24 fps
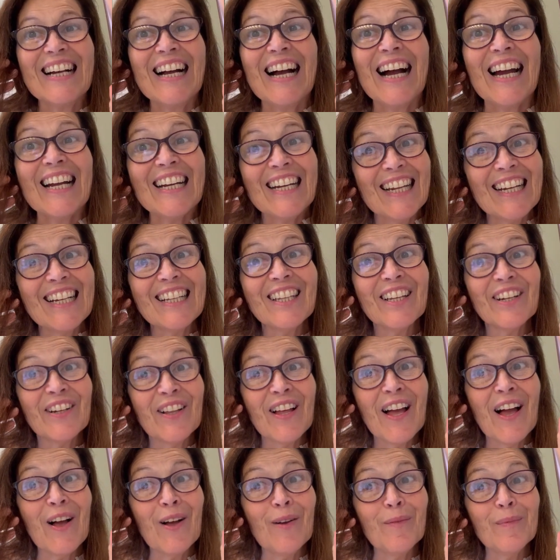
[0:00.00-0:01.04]
I need a little
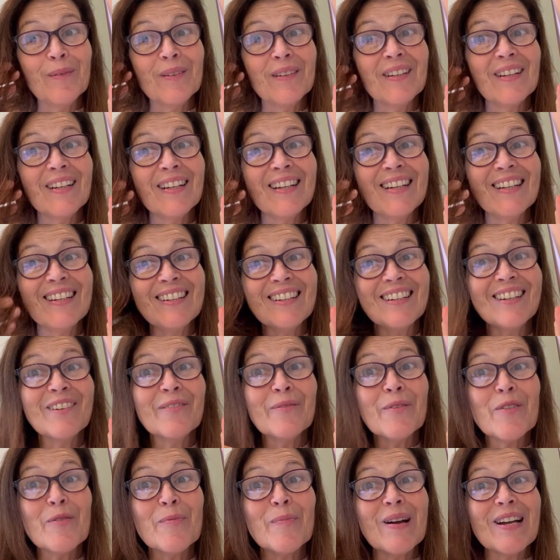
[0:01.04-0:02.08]
help
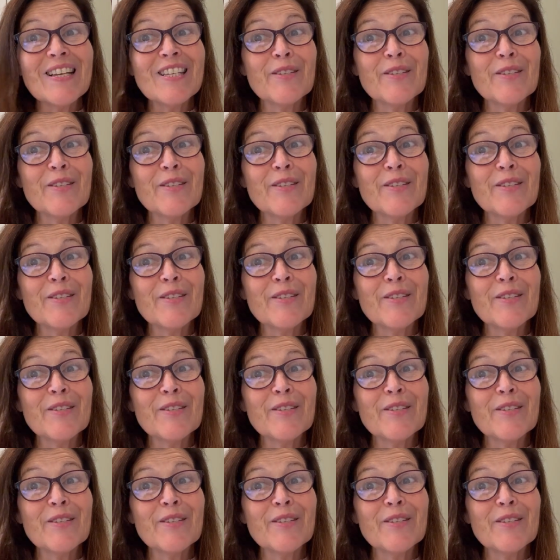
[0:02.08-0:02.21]
with my